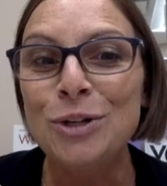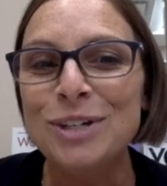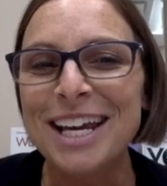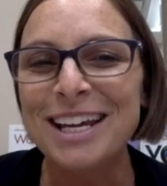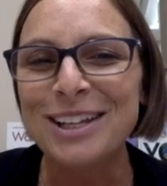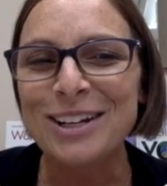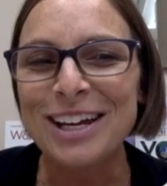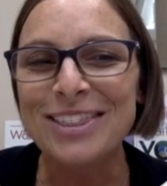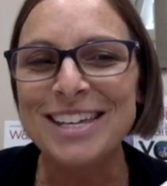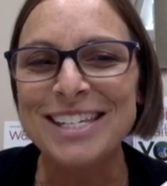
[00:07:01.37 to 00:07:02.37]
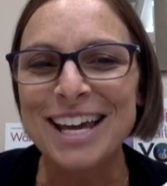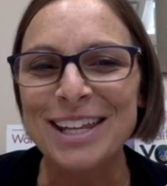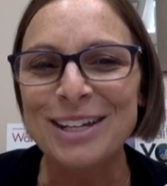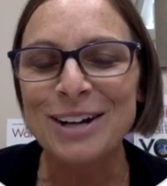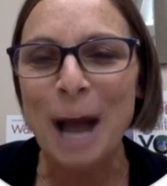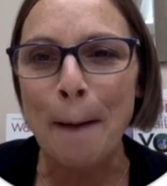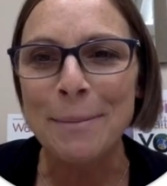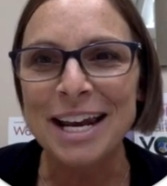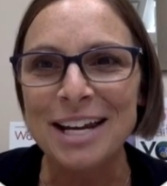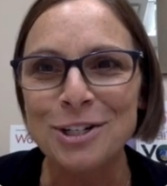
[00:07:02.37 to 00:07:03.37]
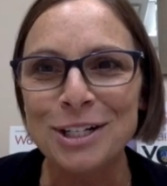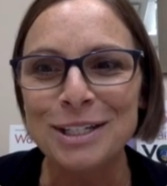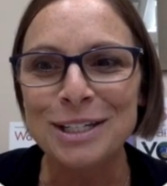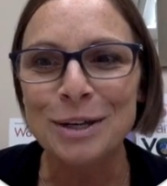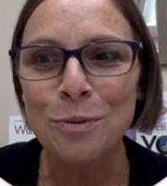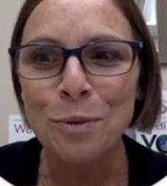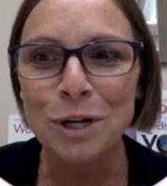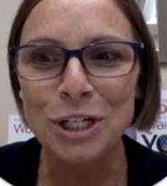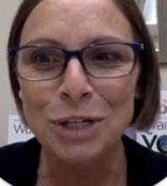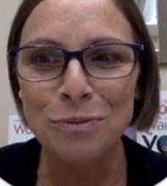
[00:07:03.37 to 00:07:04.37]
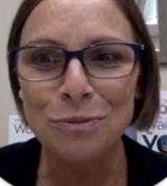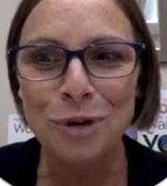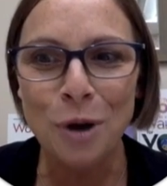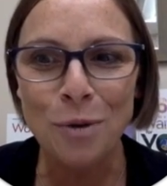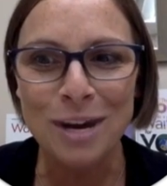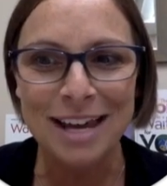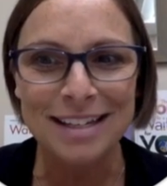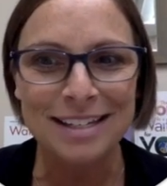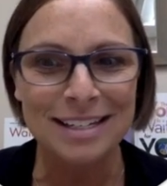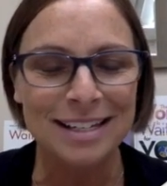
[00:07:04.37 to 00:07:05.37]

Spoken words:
take a look at these other combinations? What do you notice?